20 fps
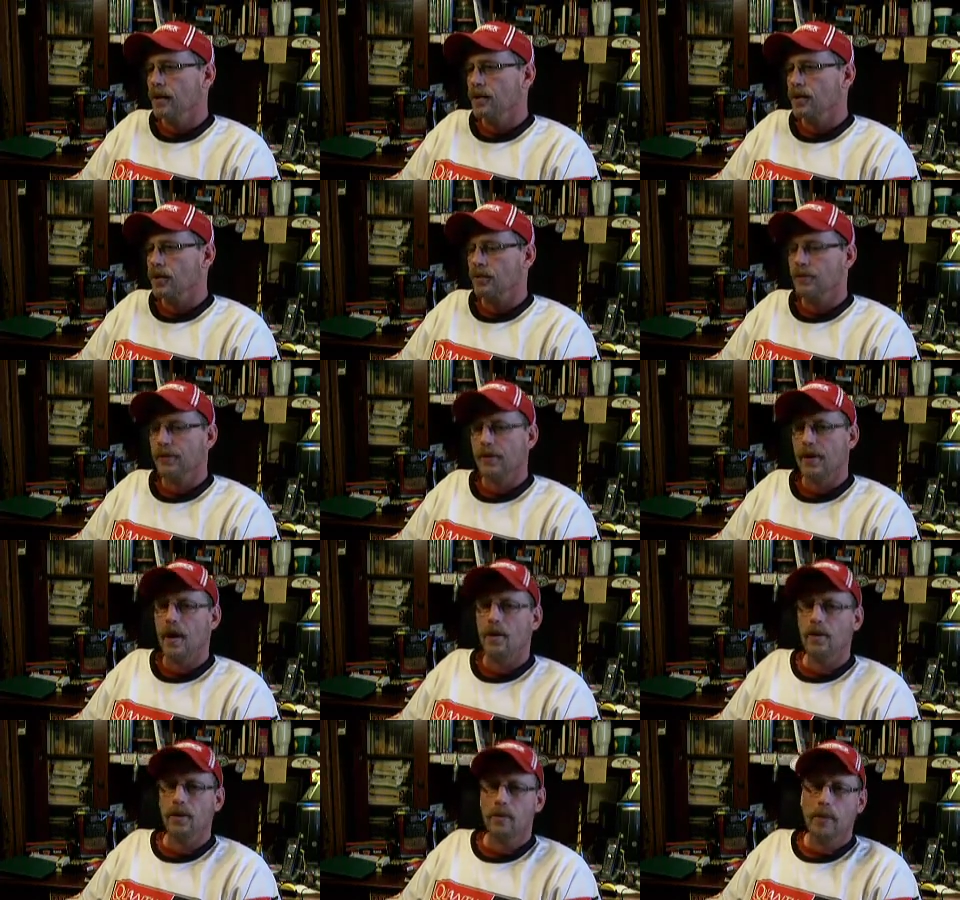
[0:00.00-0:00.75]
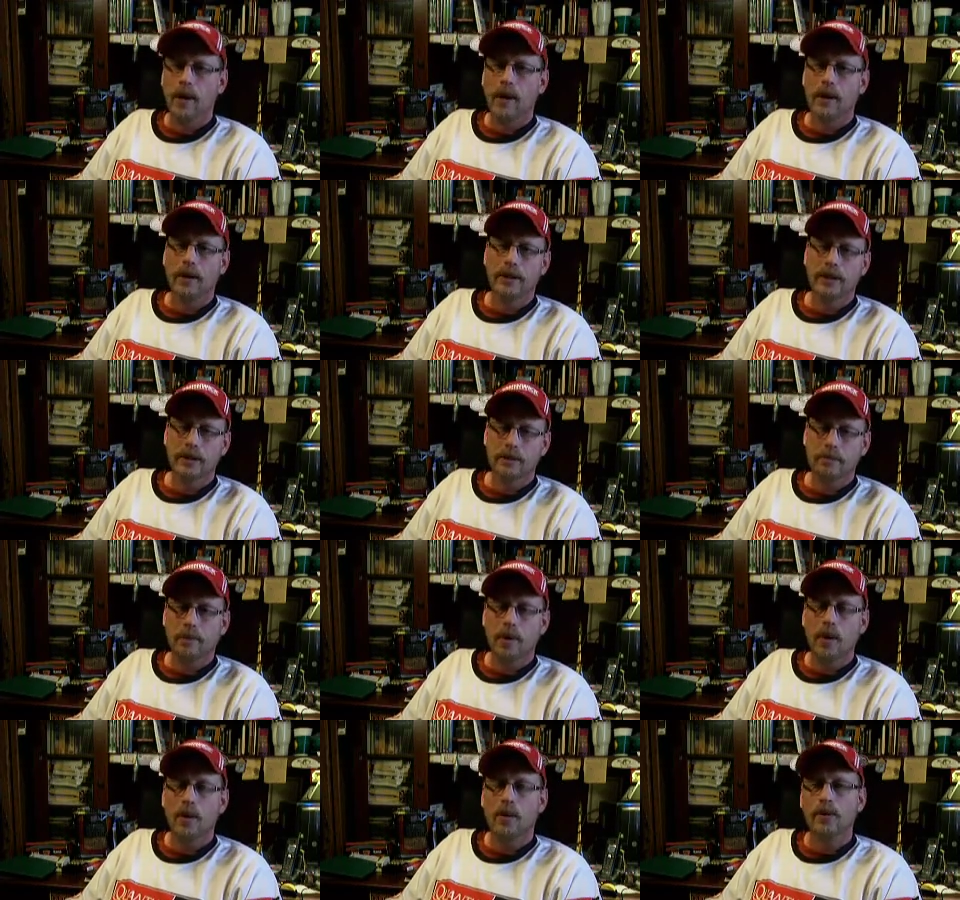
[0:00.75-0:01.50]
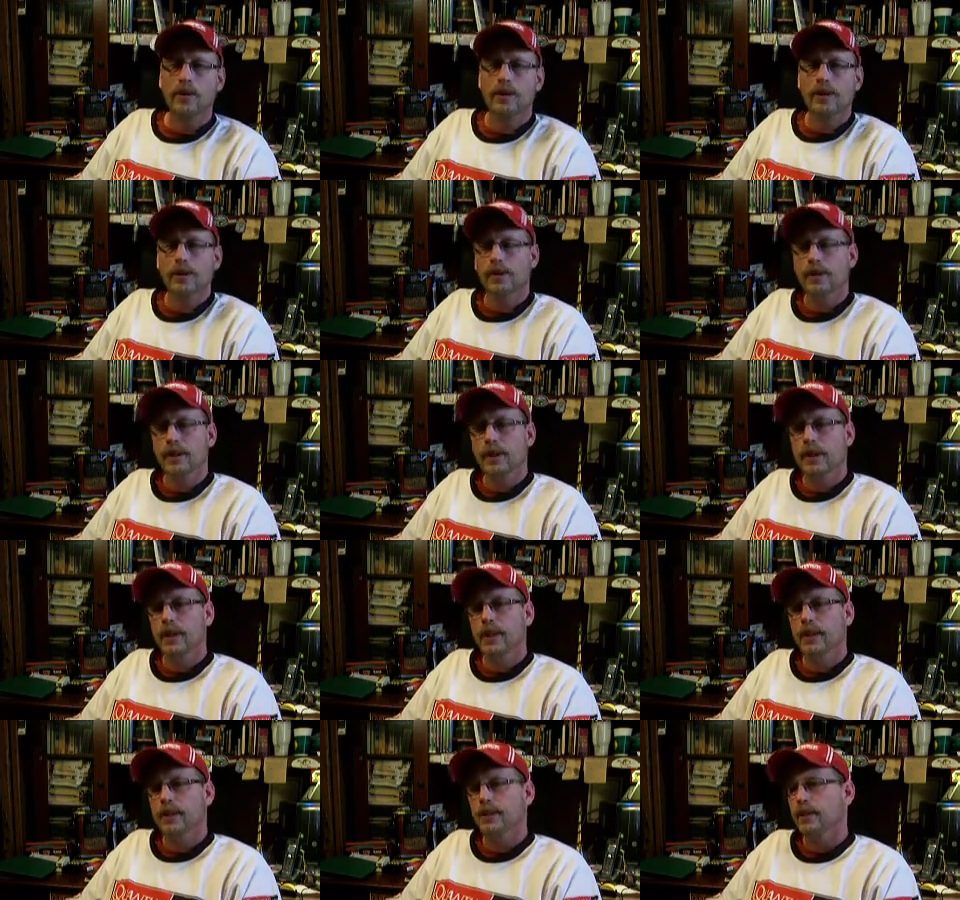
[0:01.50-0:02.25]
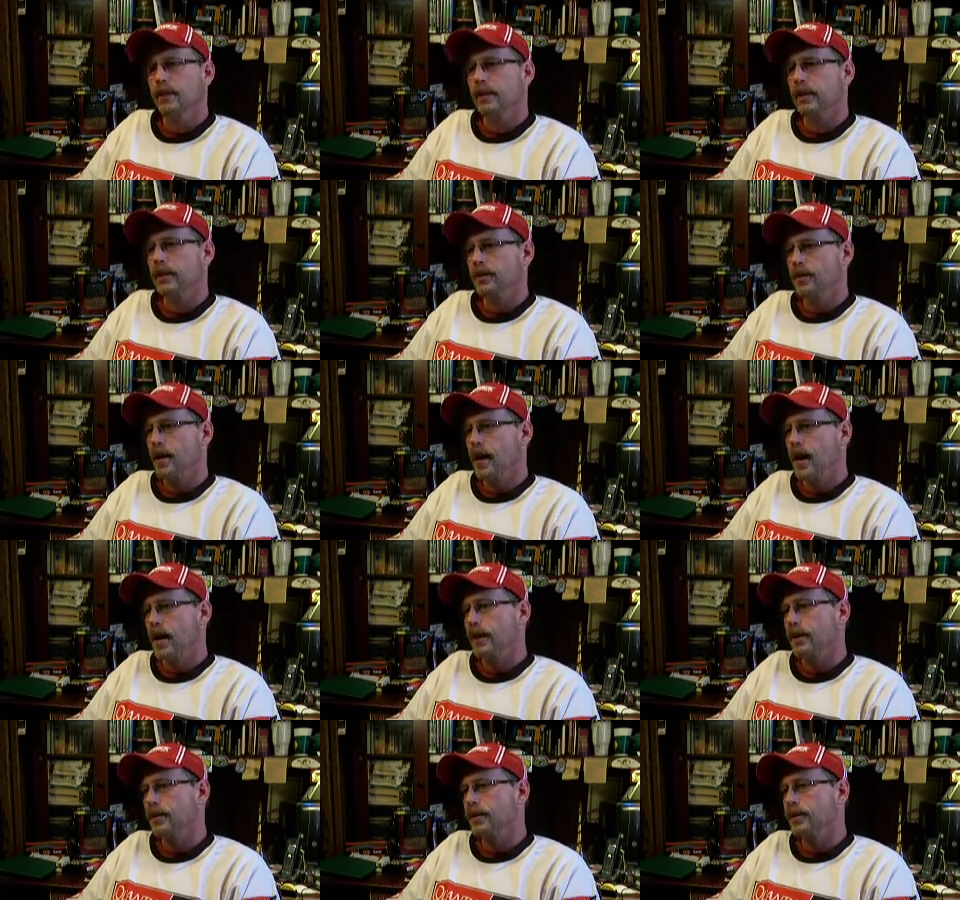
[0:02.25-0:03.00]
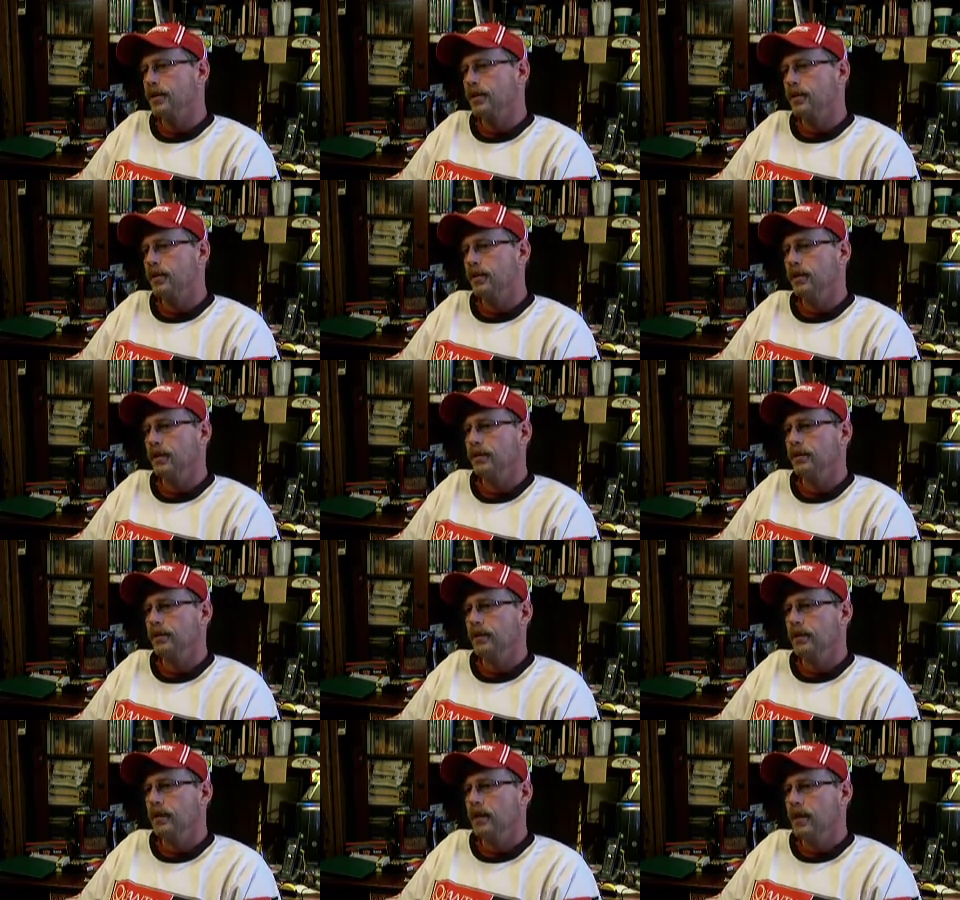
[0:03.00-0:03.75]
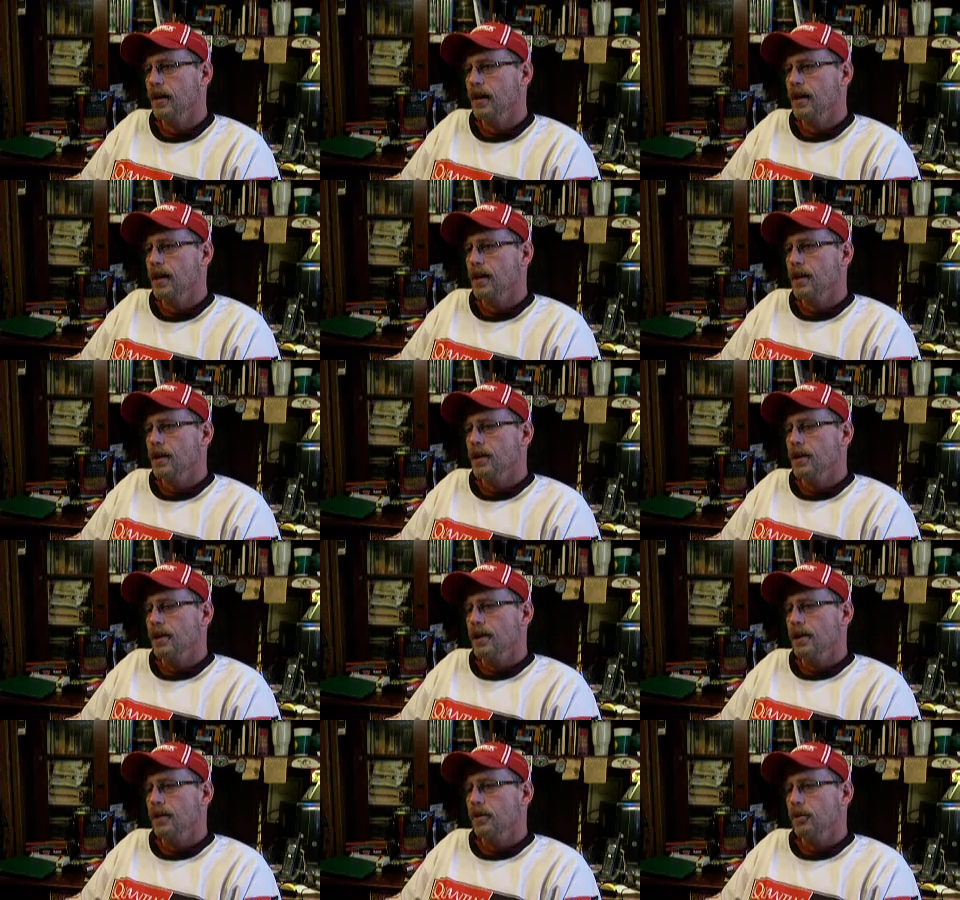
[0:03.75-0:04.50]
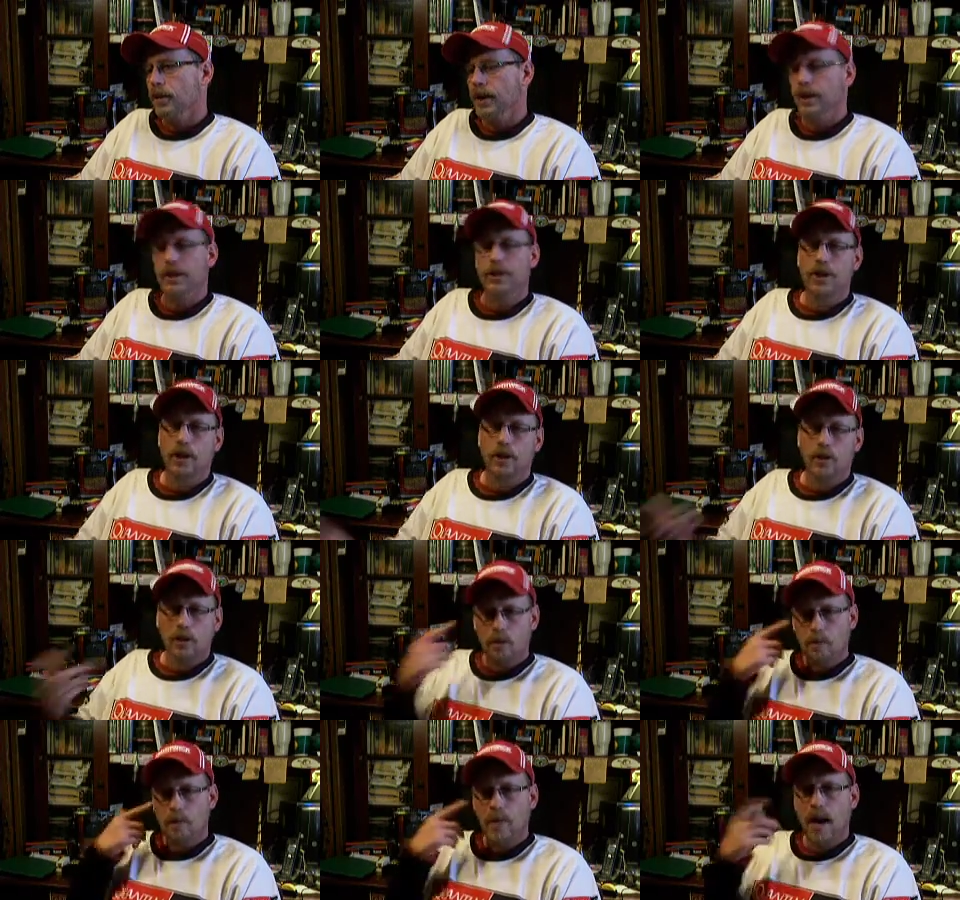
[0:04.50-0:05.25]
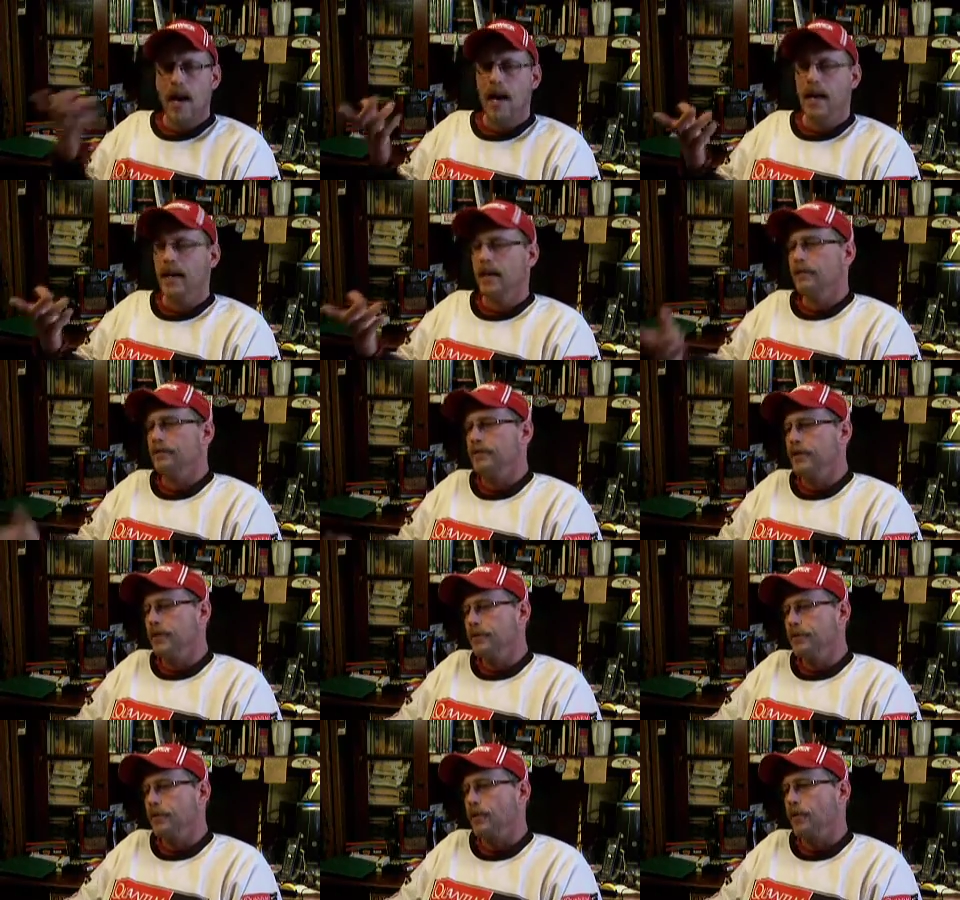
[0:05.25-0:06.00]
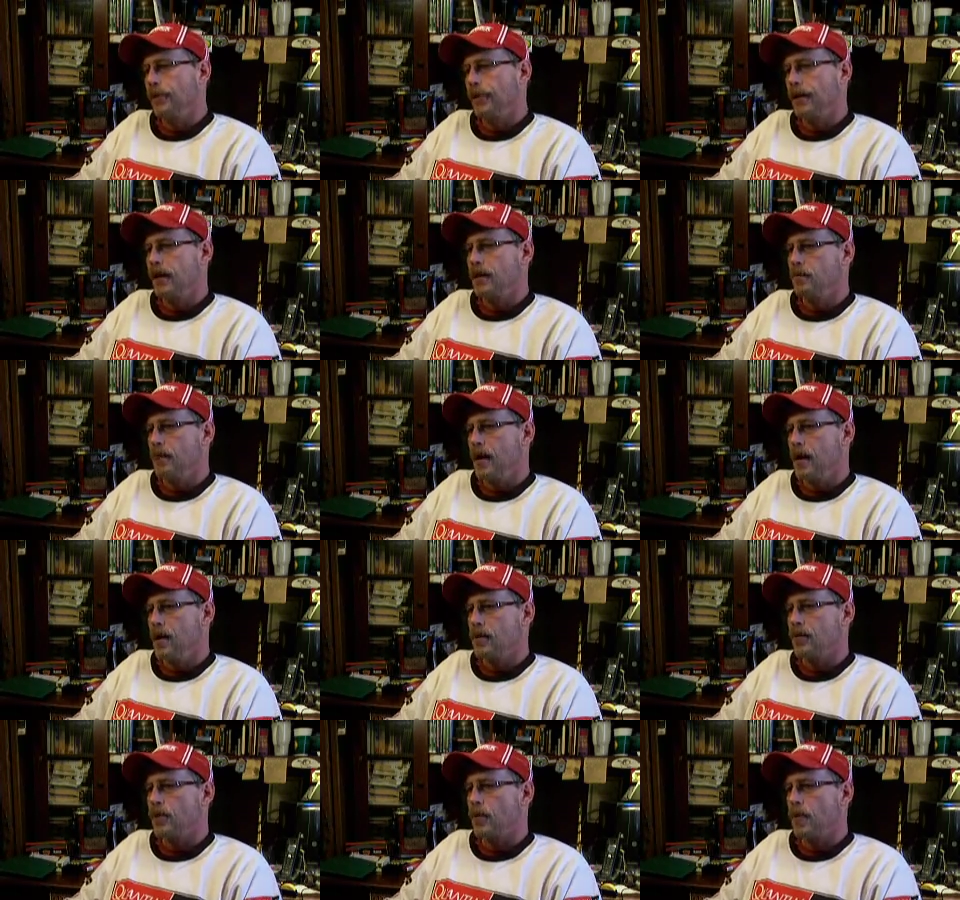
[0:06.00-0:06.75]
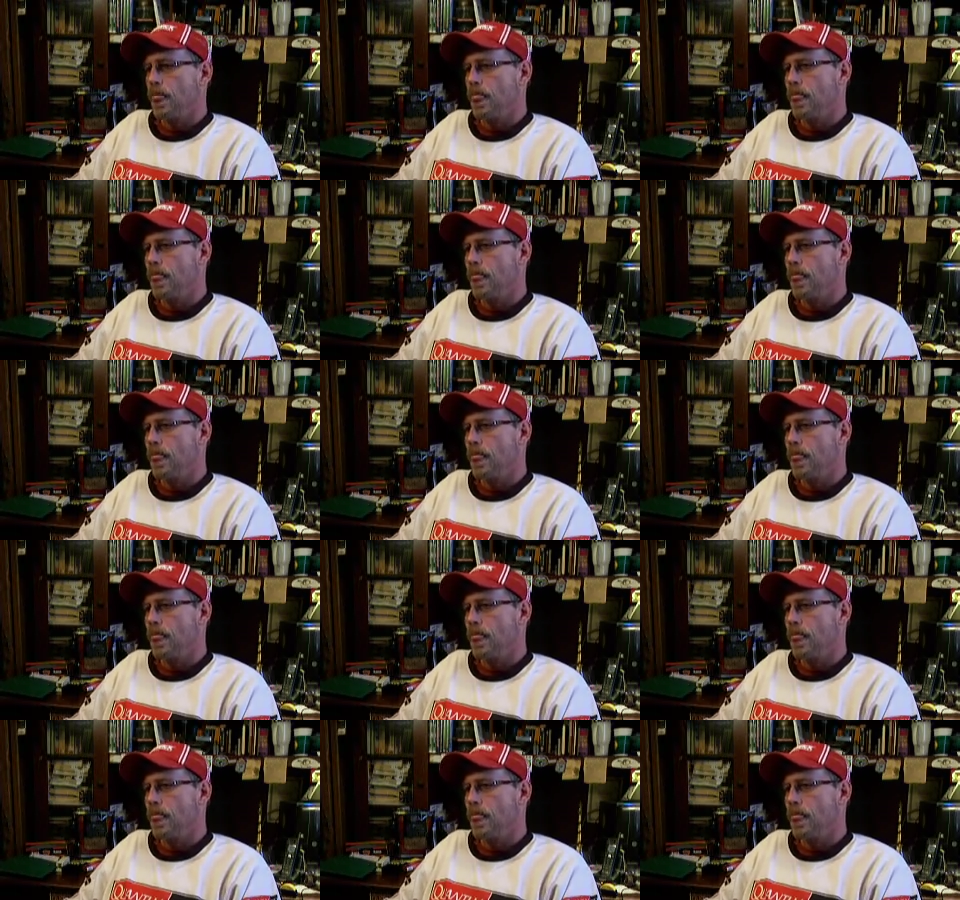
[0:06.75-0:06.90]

So if you're out and about in your boat and you're looking on your electronics, look in general mind, if you think about